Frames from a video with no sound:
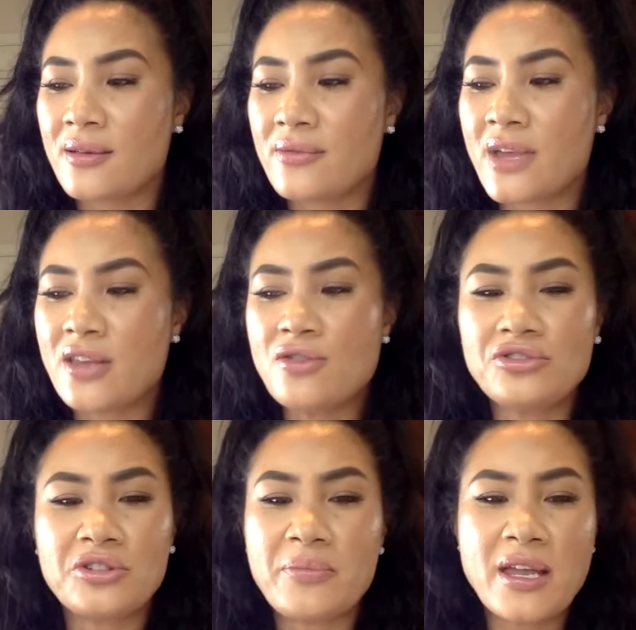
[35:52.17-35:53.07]
that you
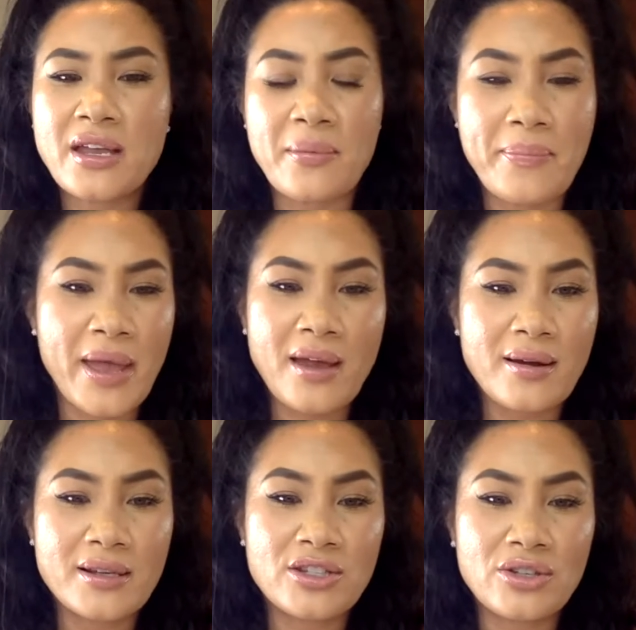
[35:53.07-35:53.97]
should be
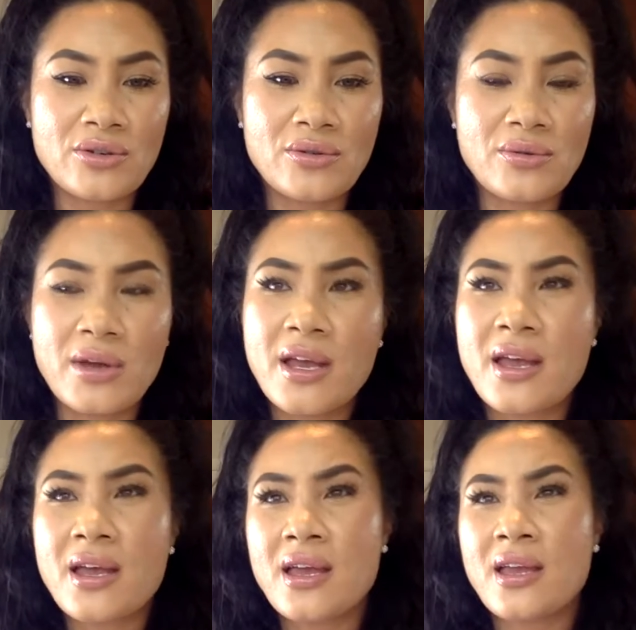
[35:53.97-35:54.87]
comparing to
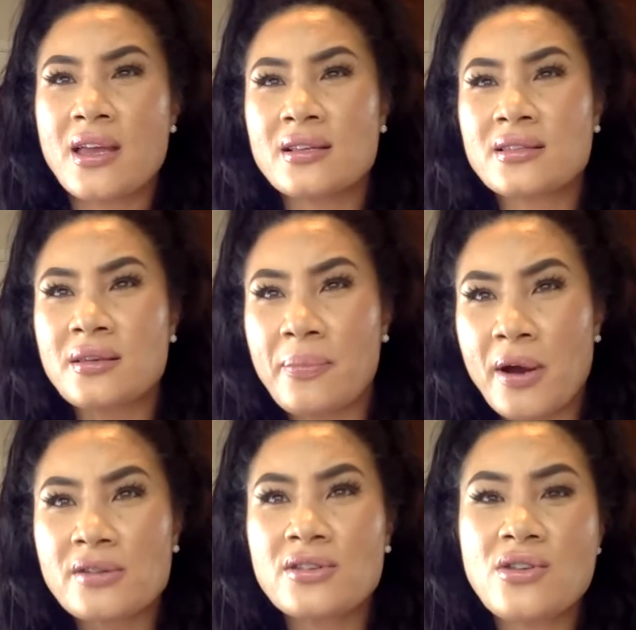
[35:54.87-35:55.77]
is the
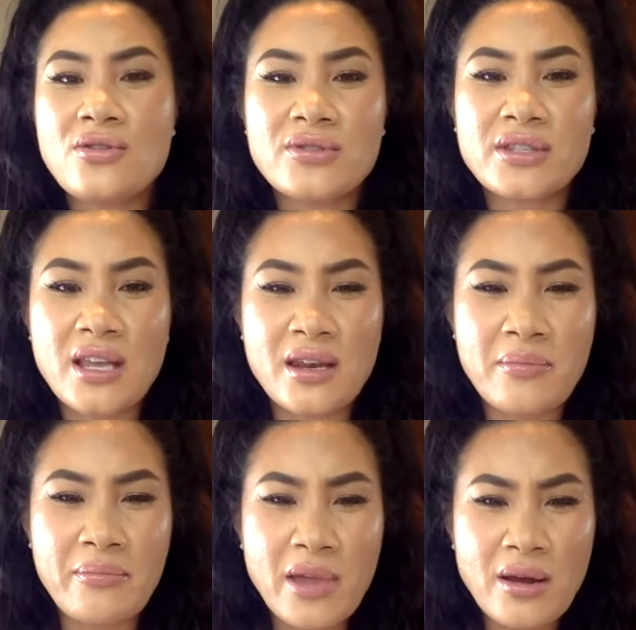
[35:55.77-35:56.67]
person you see in the
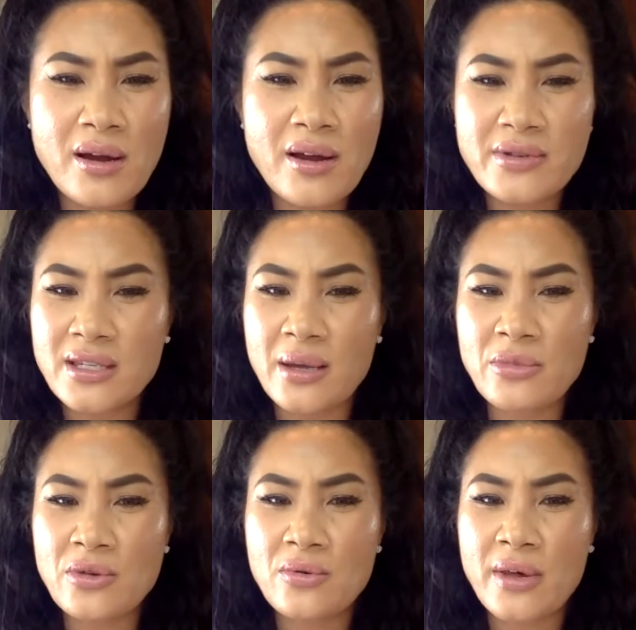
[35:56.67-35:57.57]
mirror every time
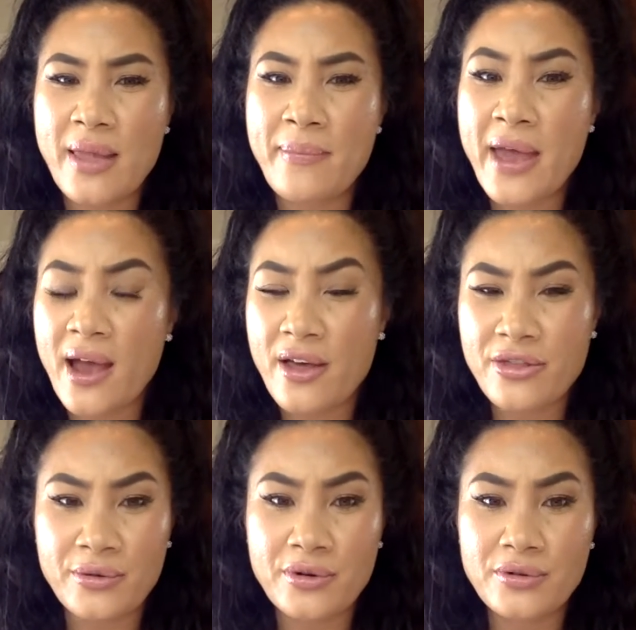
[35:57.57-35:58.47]
you go in that
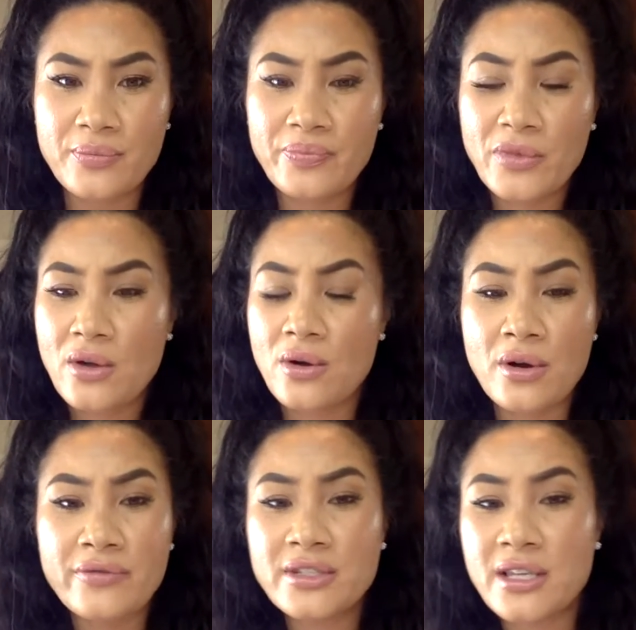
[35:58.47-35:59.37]
bathroom or
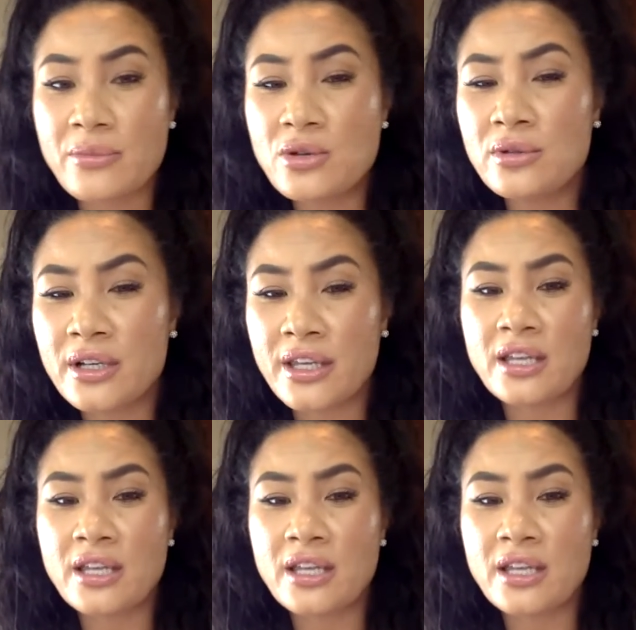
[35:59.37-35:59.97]
every time you look